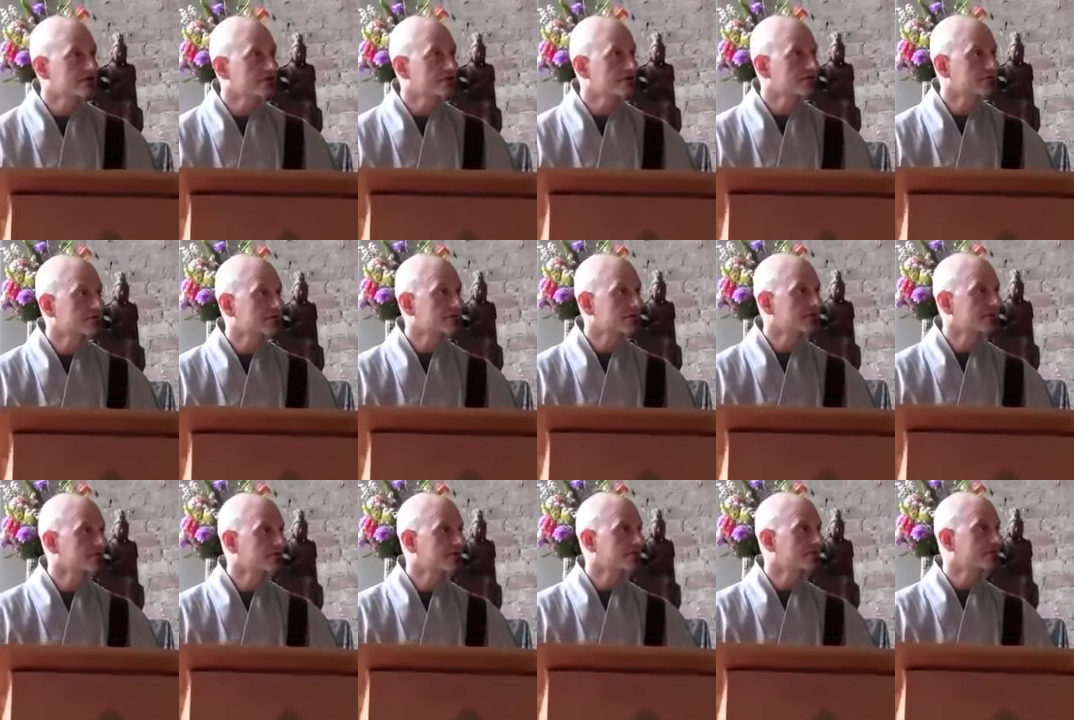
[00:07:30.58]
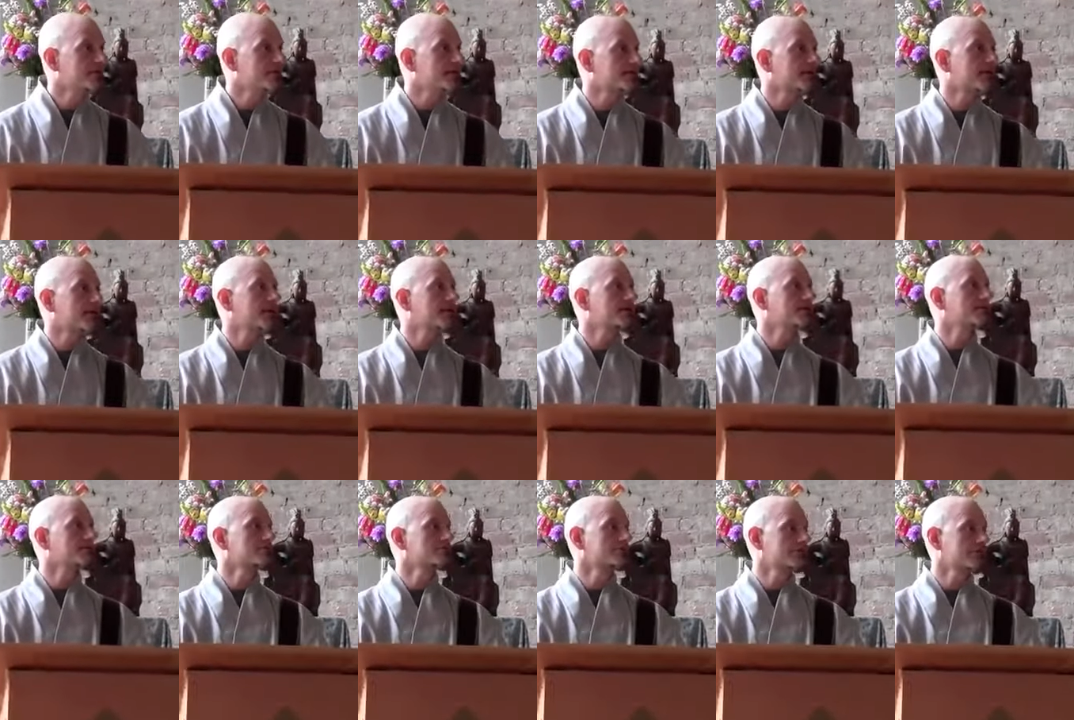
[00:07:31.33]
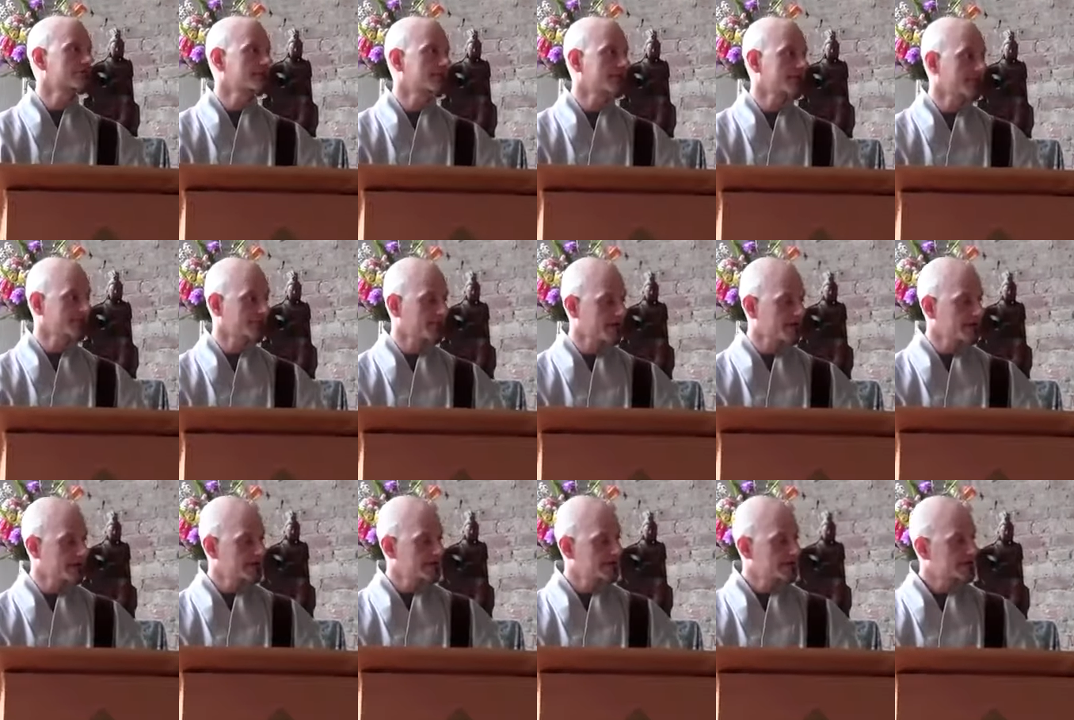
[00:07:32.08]
Can you give me a candle or
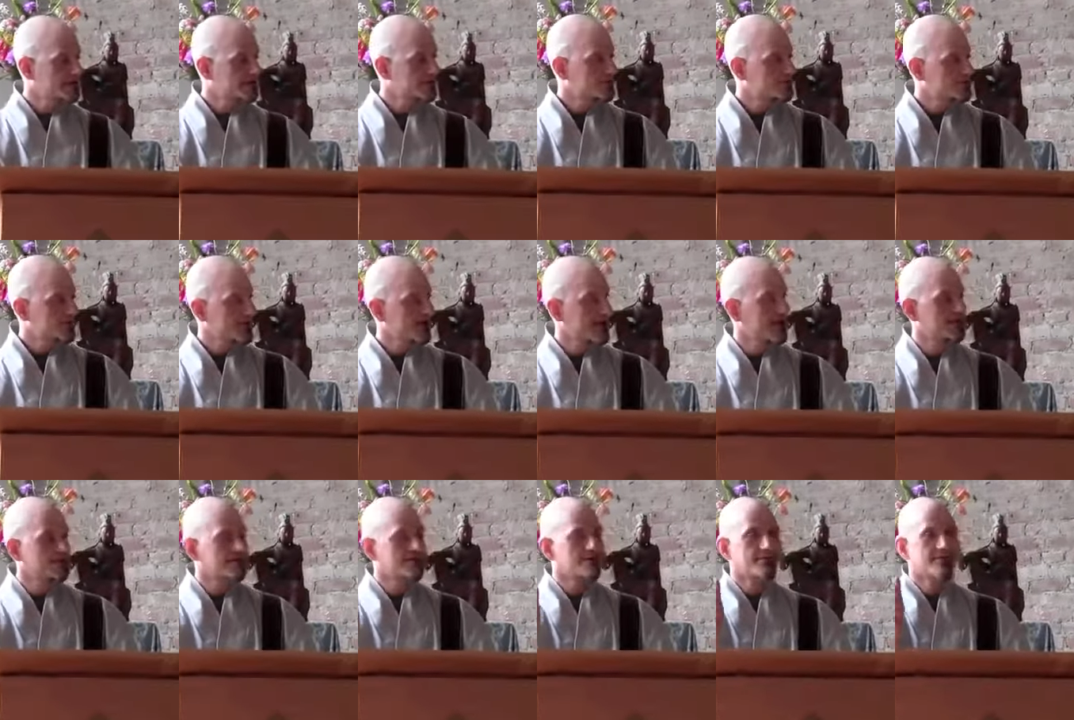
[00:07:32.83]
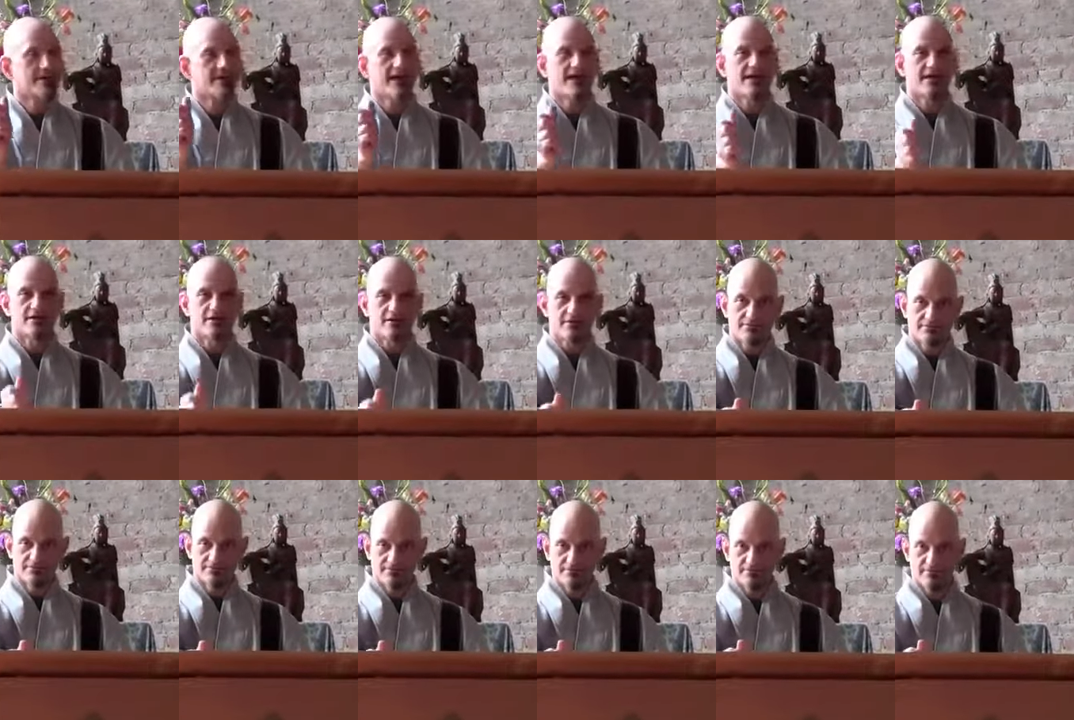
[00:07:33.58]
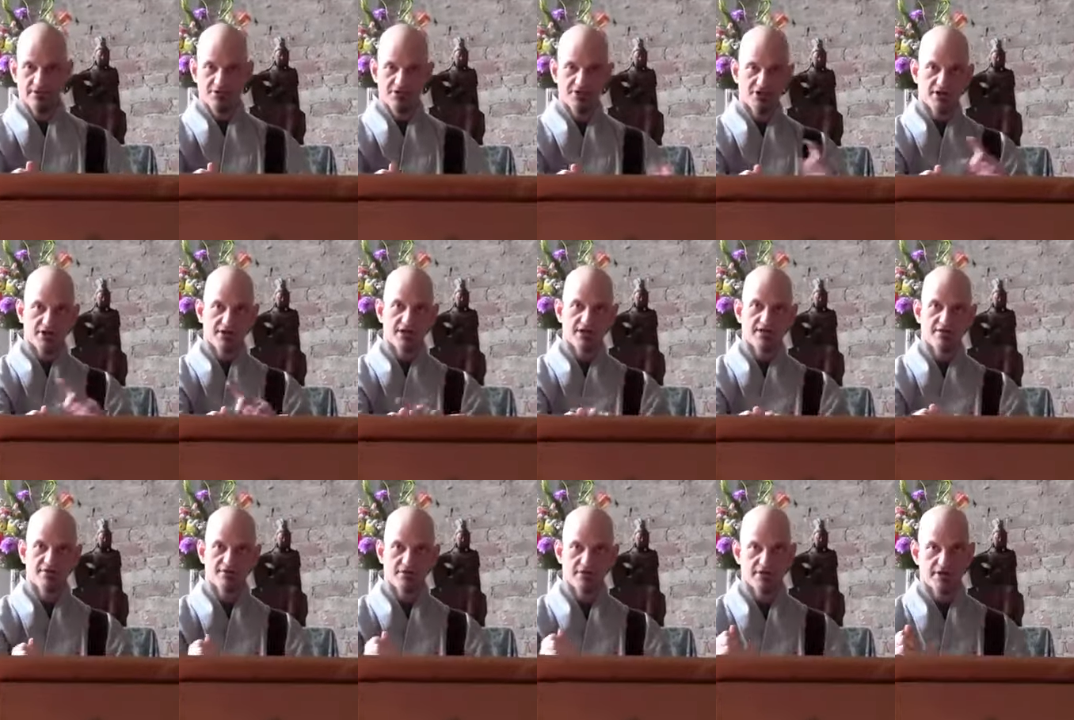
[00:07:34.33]
something? So she handed him a candle, and she
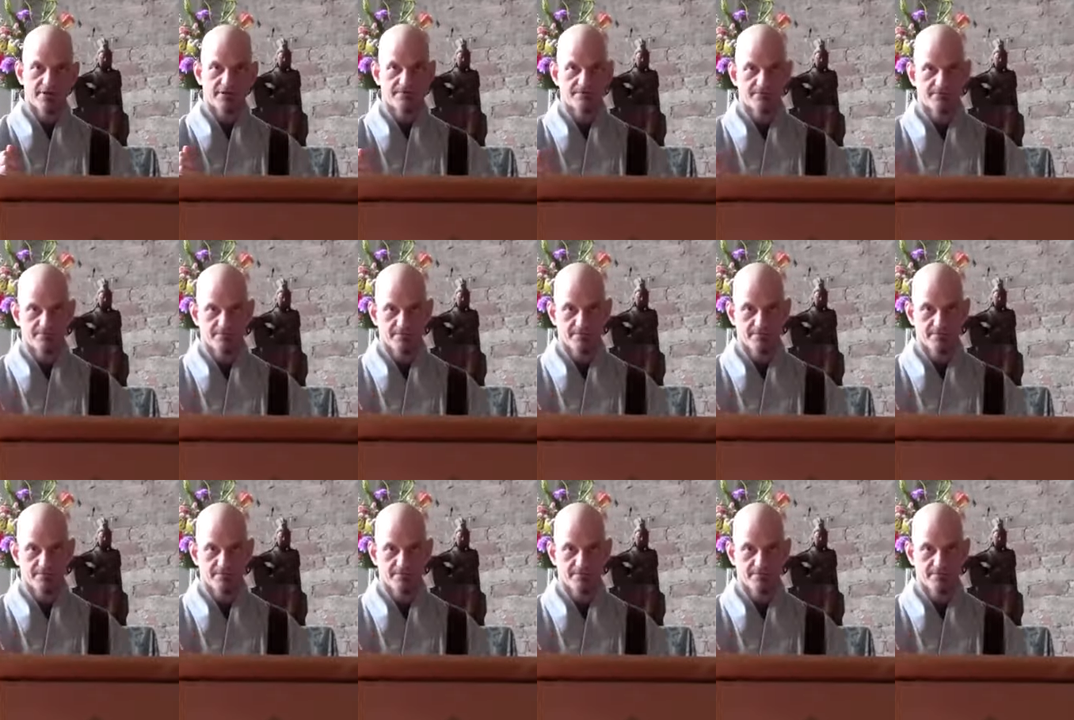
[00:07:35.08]
lit it for him.